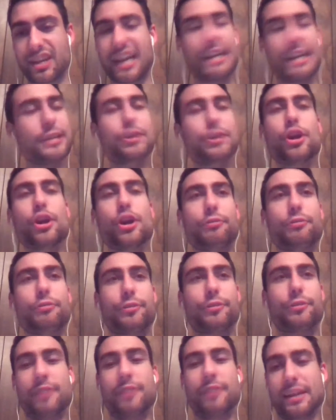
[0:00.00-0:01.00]
I know
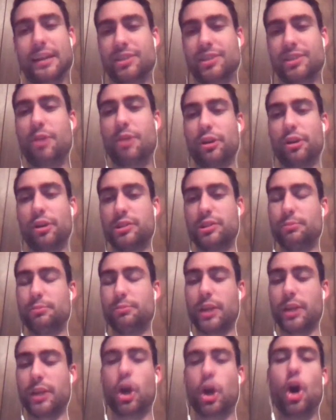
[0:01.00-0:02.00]
for a fact some hardo's
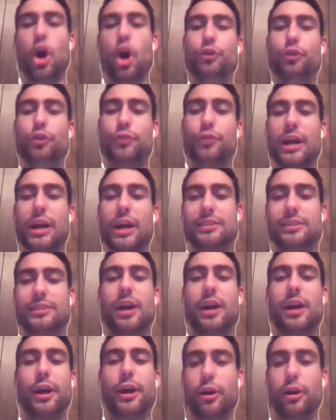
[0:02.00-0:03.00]
going to be like, "Oh, you forgot
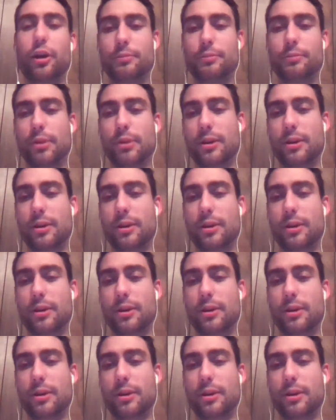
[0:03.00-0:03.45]
Die Hard, bro."